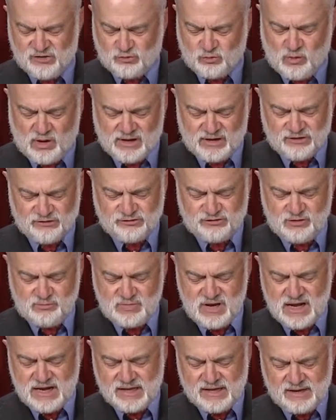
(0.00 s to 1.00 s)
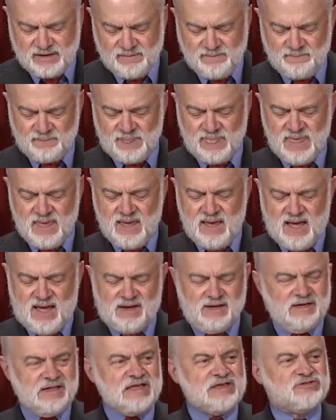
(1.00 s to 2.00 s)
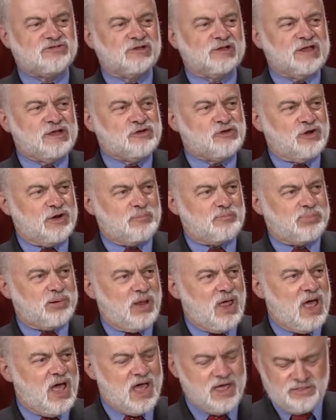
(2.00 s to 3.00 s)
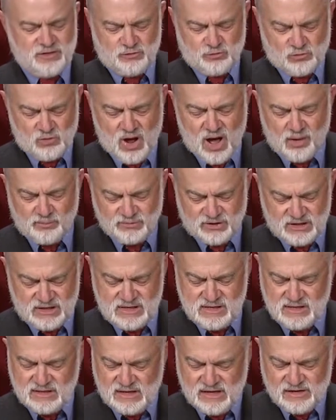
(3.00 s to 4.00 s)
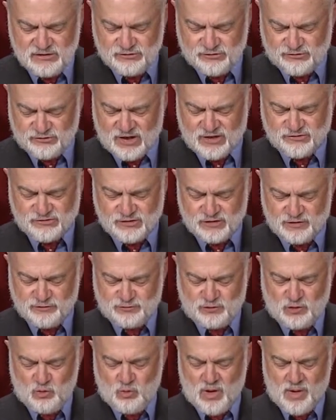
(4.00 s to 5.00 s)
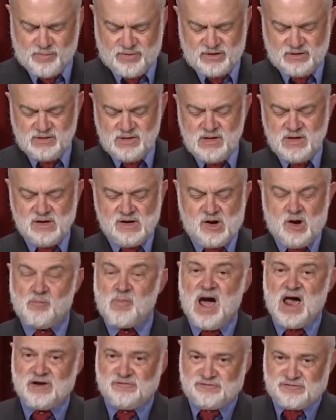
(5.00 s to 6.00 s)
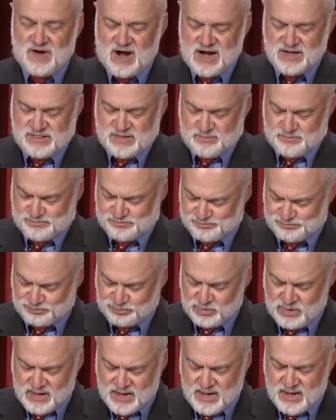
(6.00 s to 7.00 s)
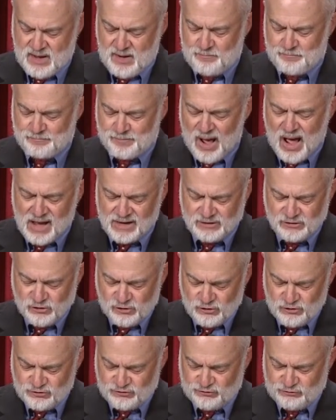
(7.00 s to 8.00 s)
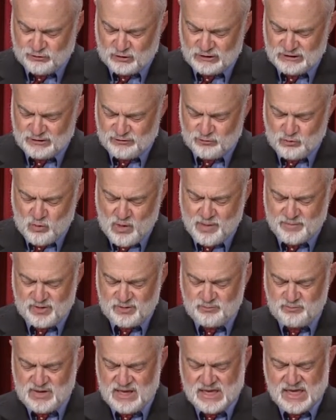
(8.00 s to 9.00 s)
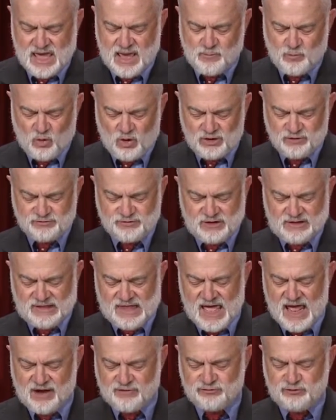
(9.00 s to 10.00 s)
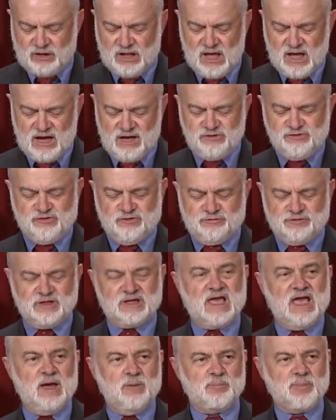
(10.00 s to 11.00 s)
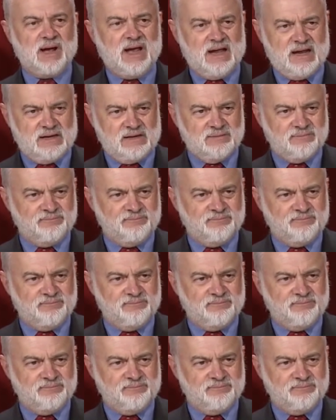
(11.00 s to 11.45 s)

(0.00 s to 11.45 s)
well as demeaning, and it easily could imply that Romney, insensitive to women, commodified them. Binders full of women became one of the laugh lines of the campaign.